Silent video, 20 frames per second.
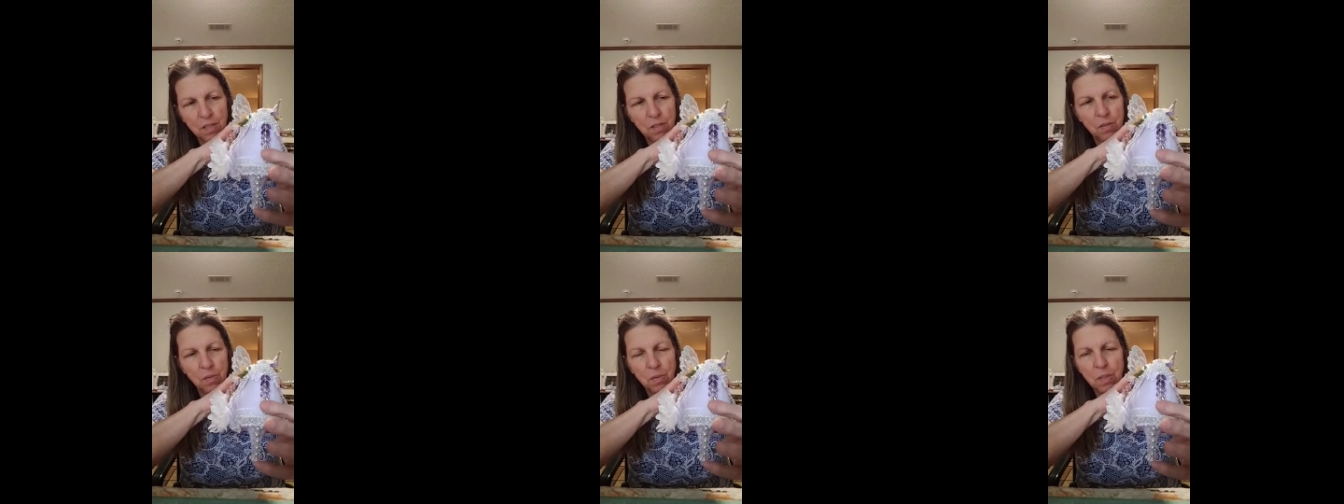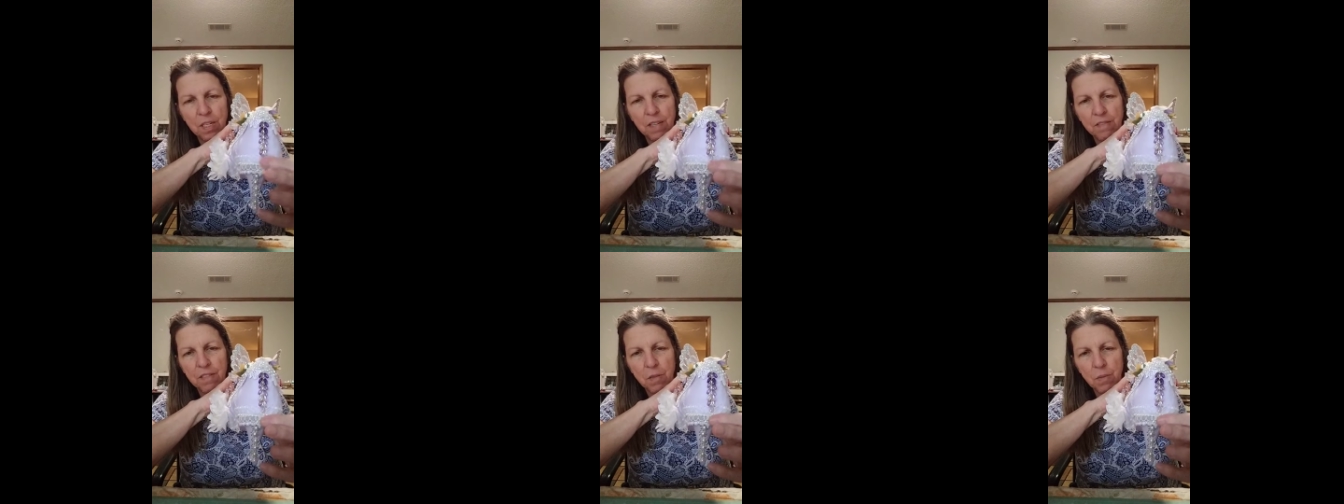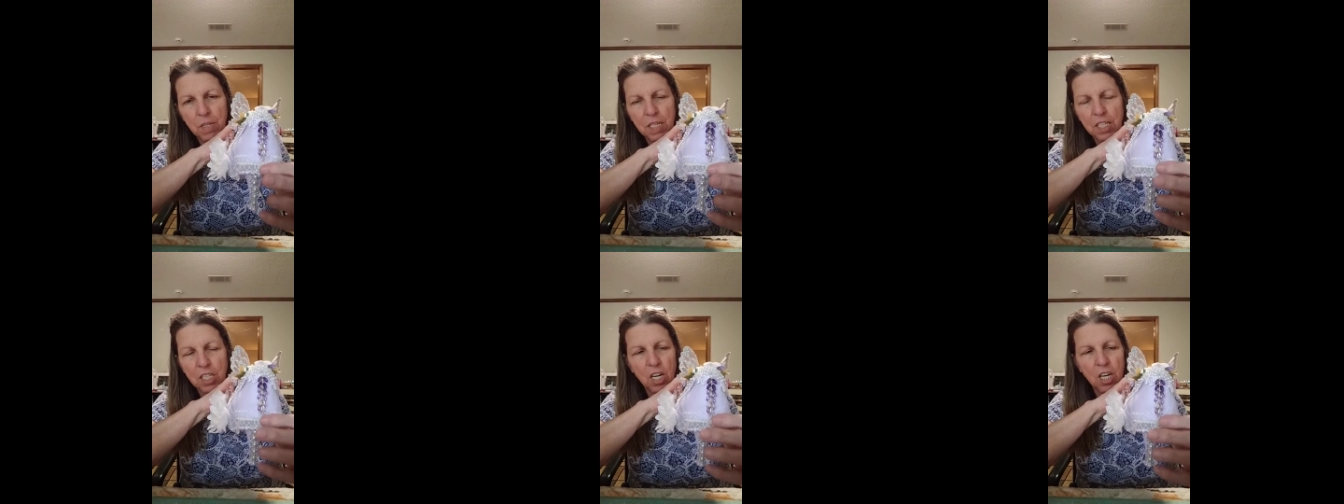whatever you
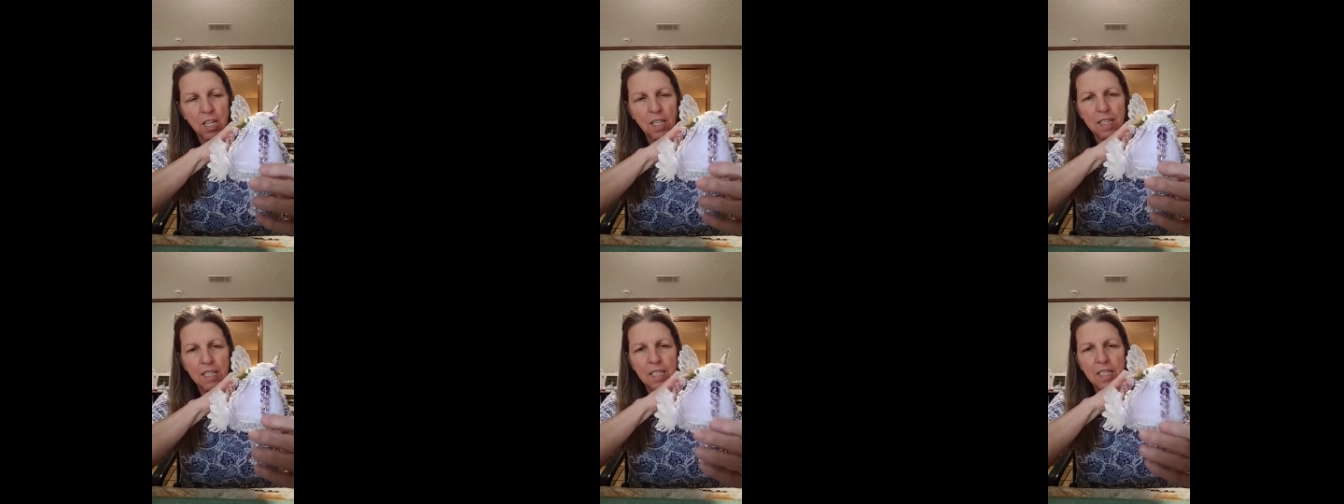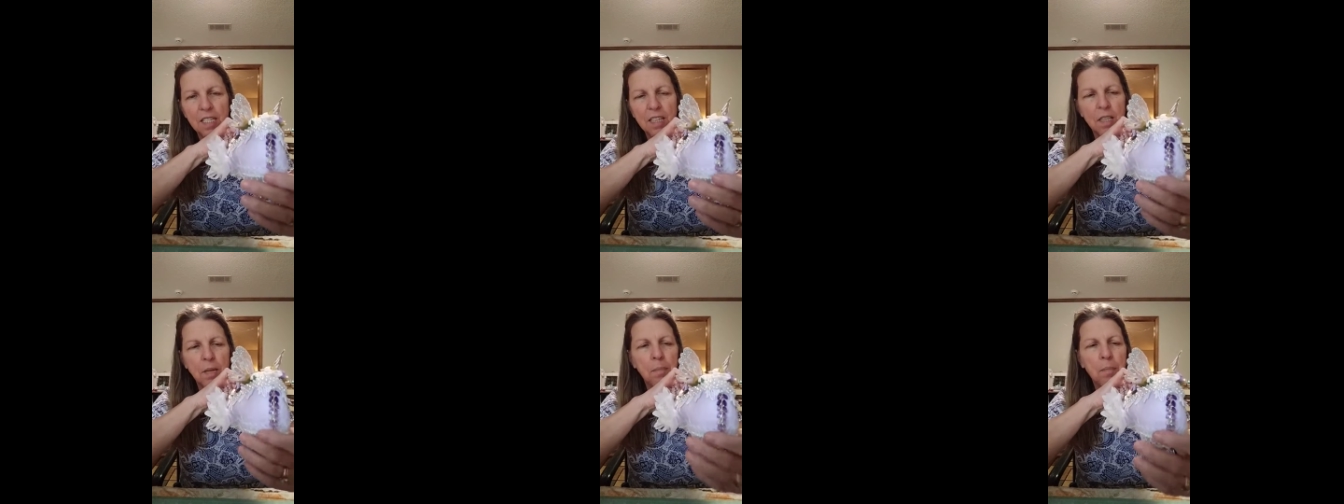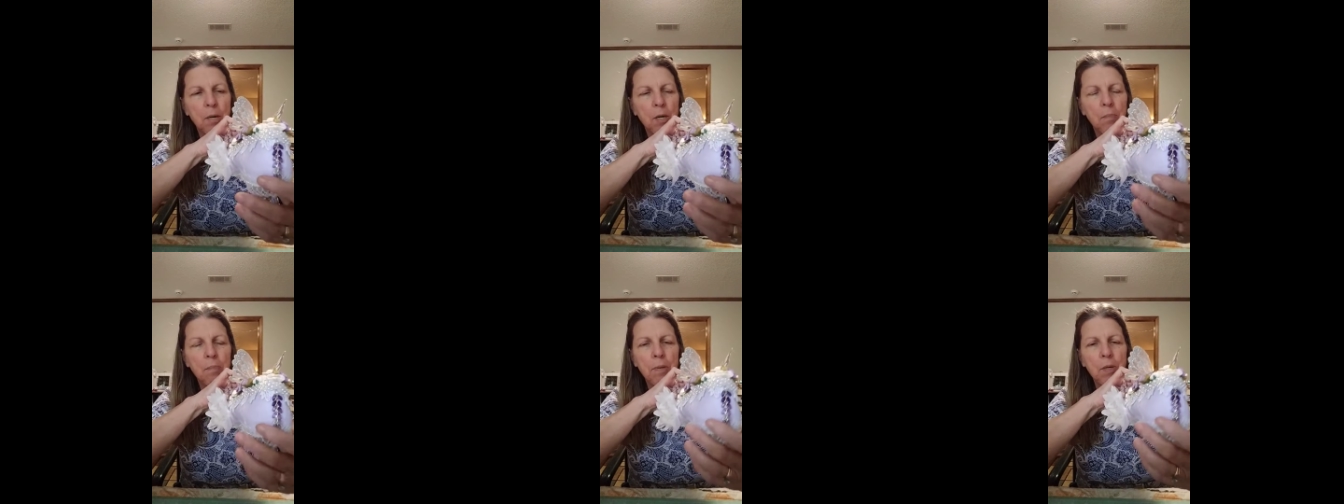want to call it, in the
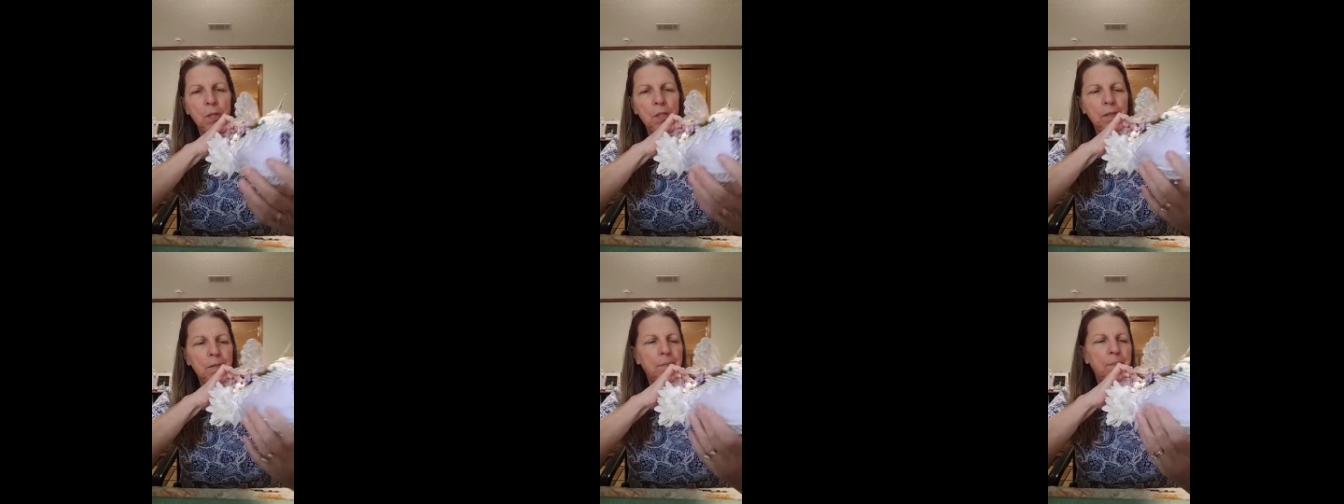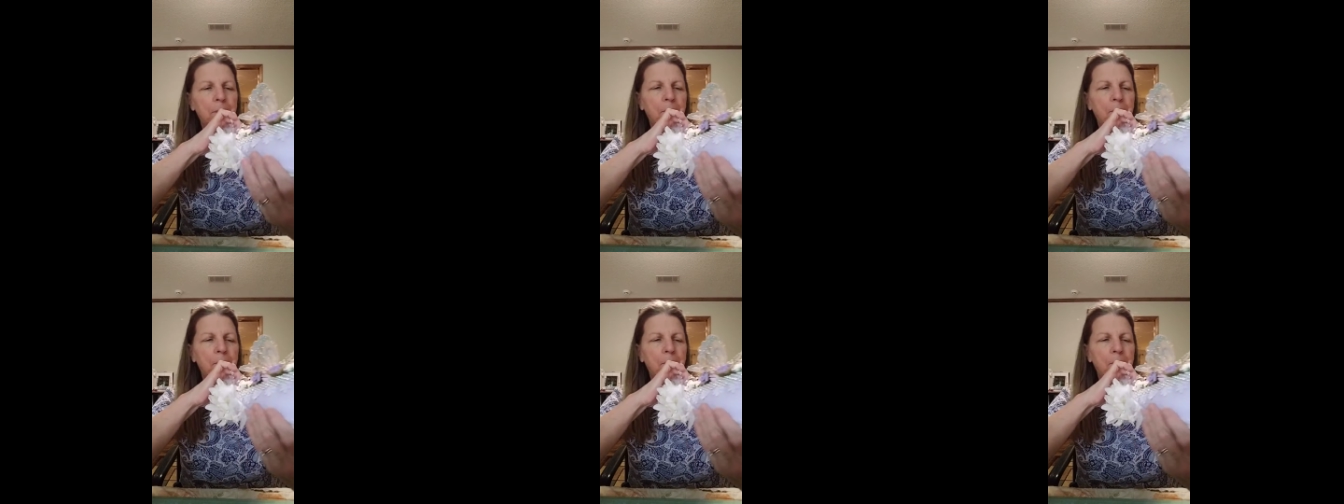purple.